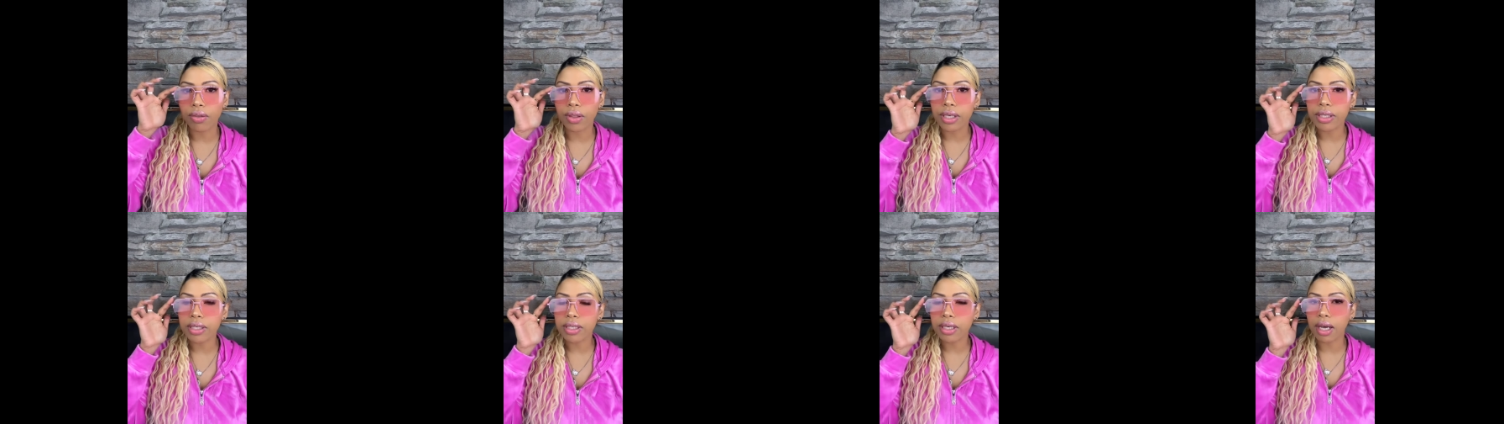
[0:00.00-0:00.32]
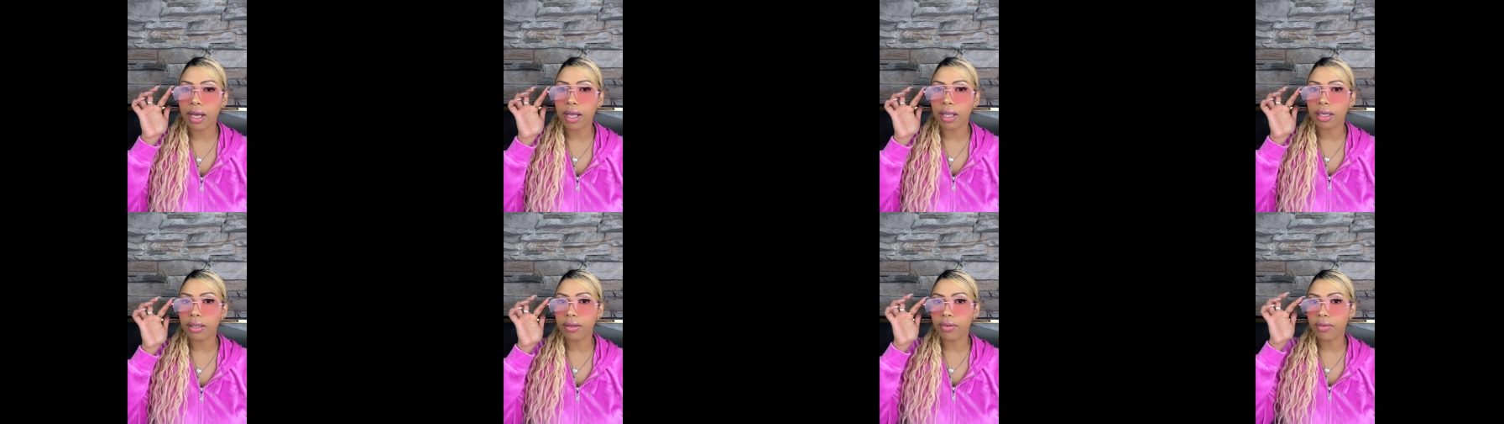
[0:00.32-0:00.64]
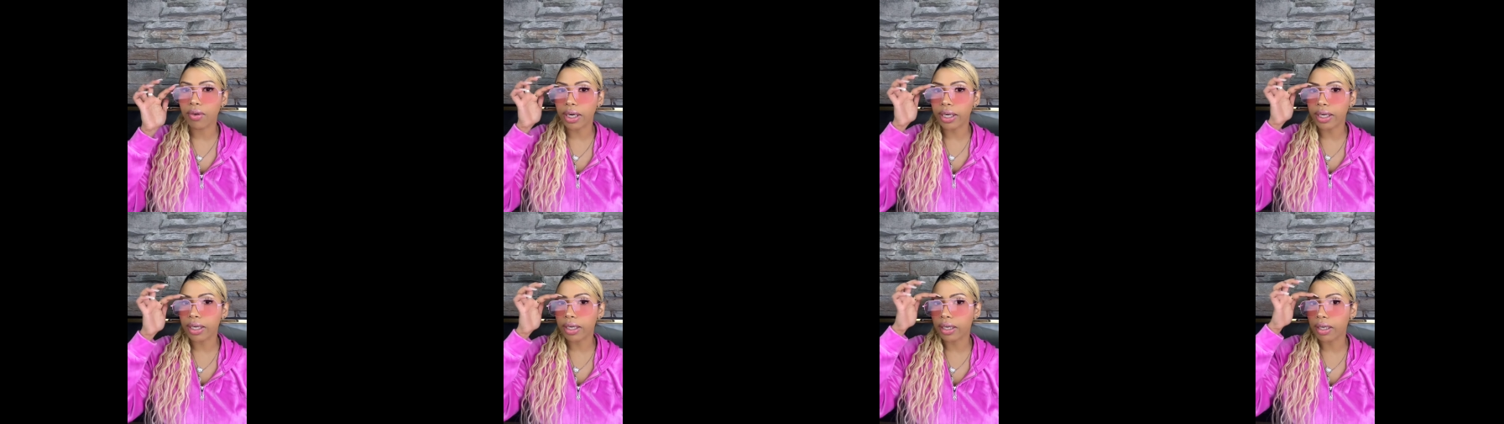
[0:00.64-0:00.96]
this color
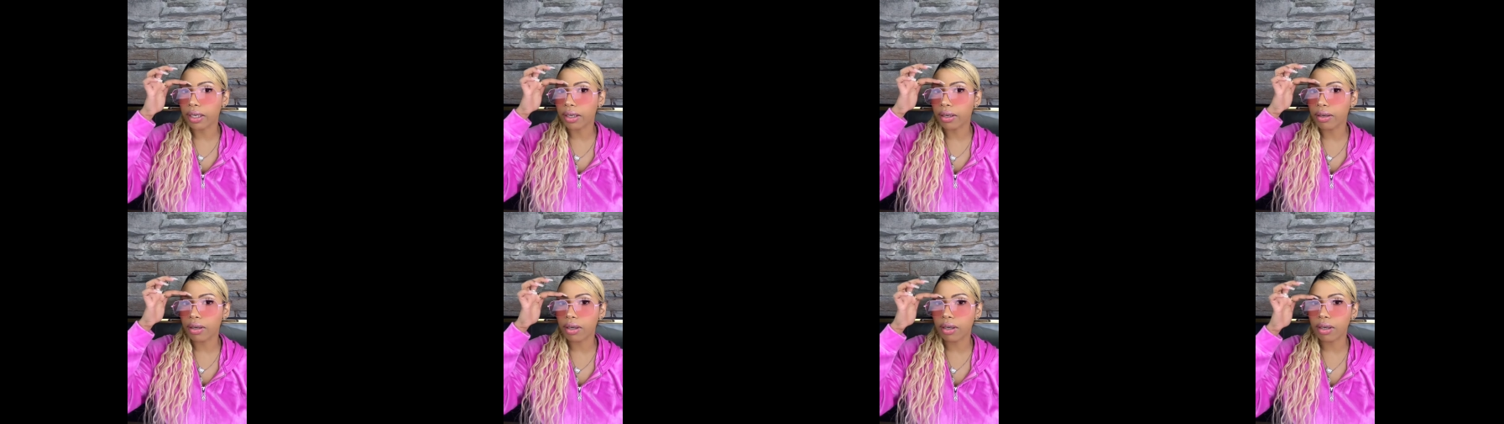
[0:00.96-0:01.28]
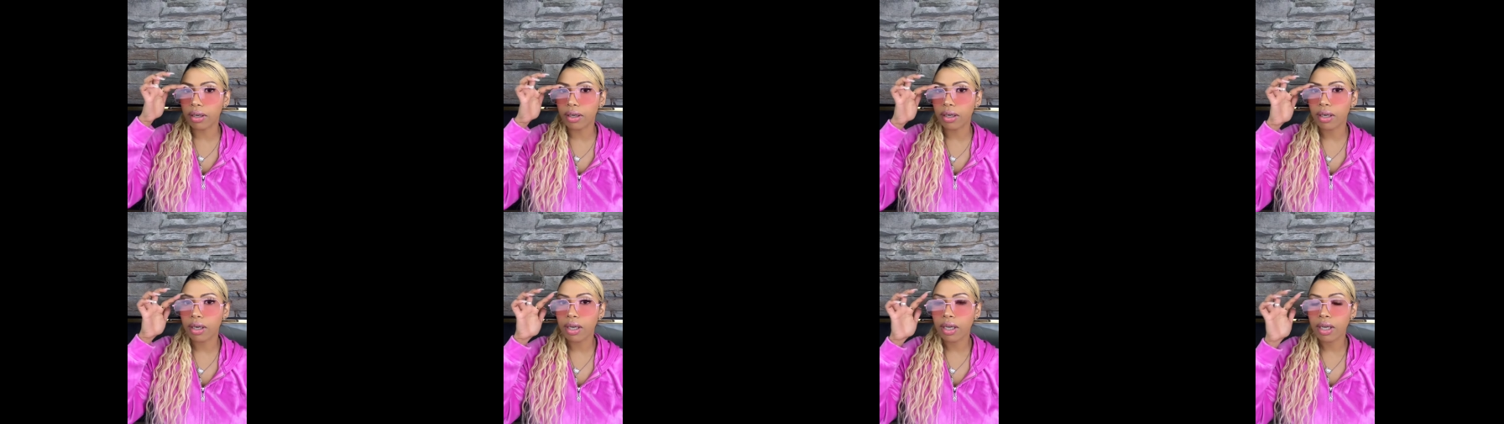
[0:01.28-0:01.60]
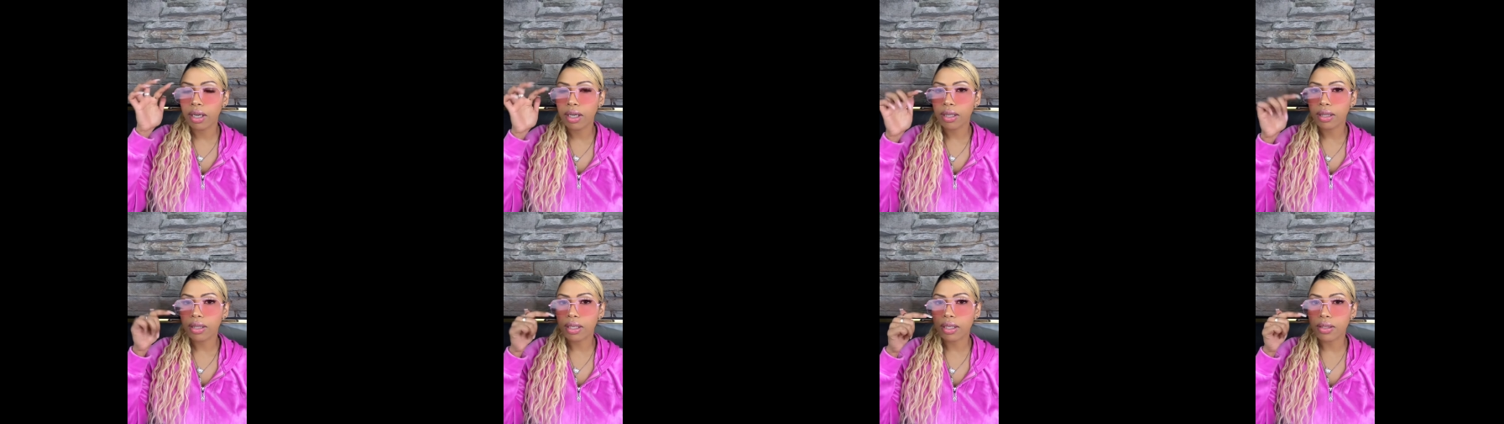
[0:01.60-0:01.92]
right here,
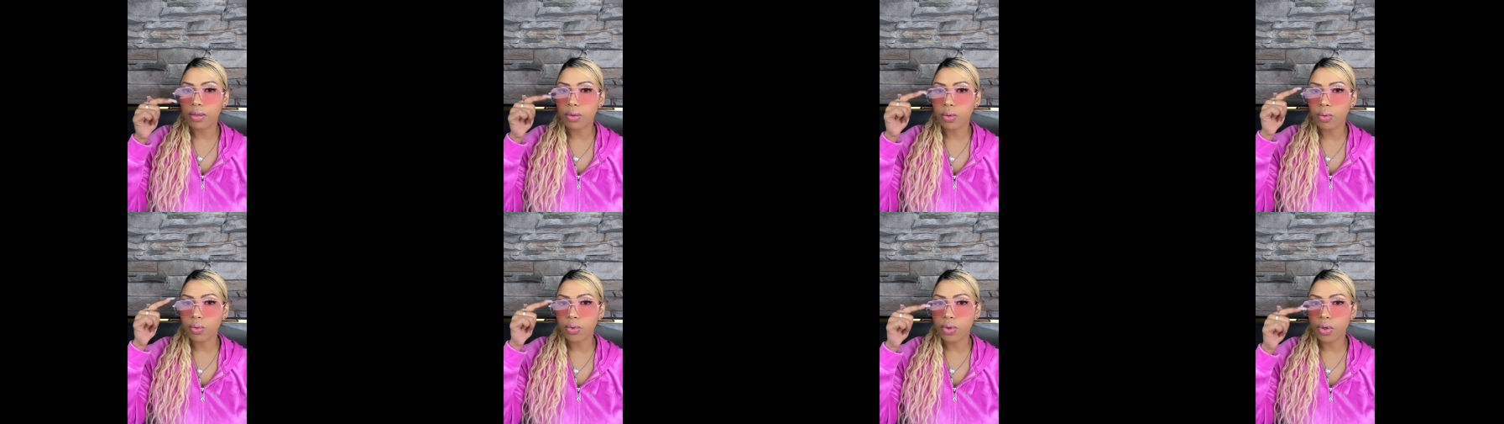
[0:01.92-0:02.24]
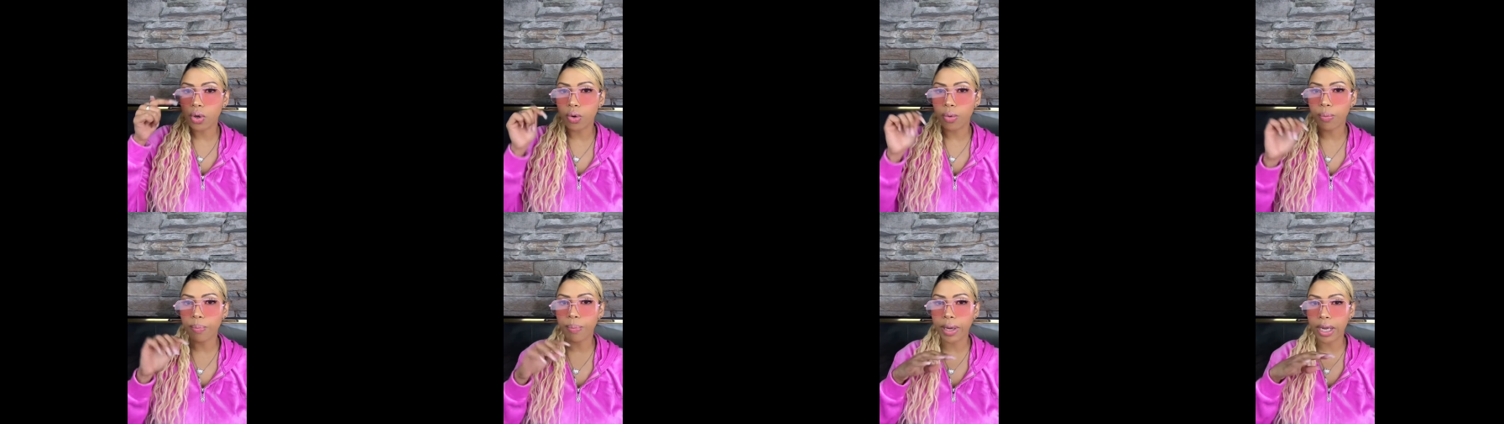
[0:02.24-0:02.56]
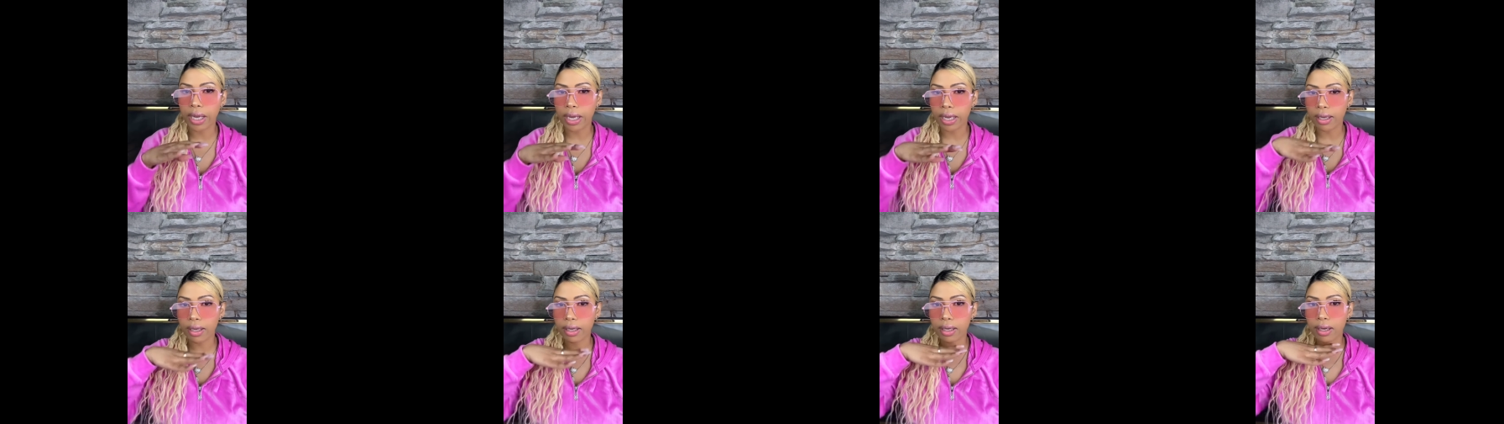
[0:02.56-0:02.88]
the two-tone
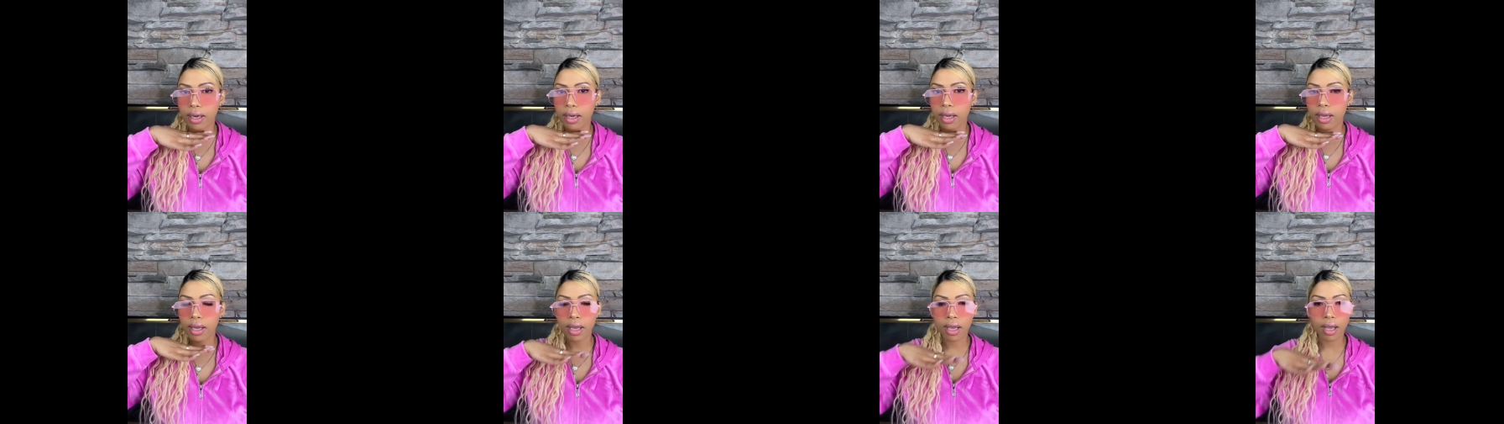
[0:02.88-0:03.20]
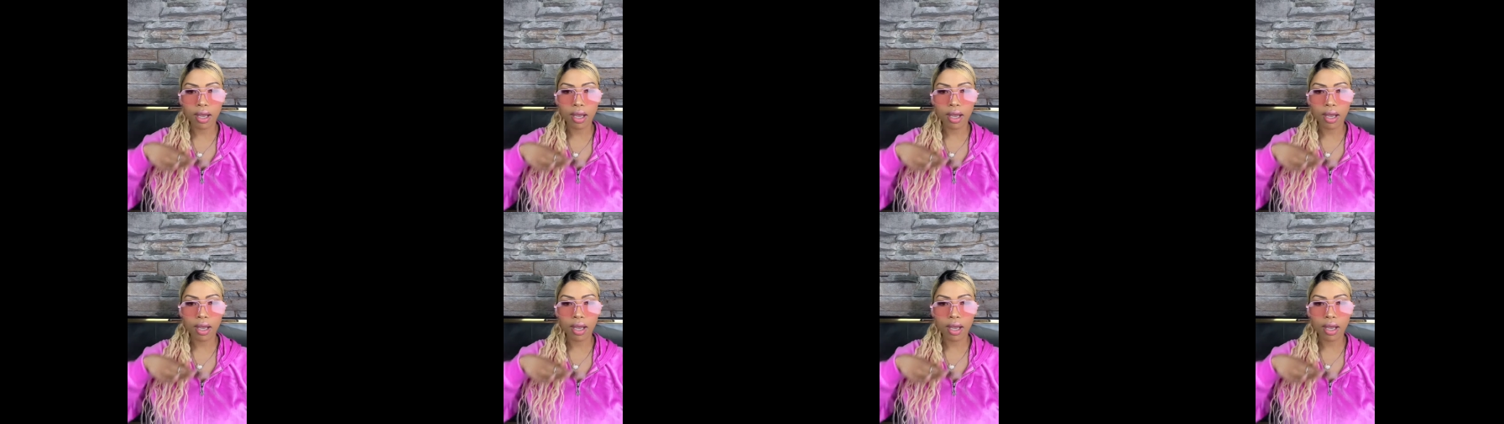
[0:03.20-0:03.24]
pink.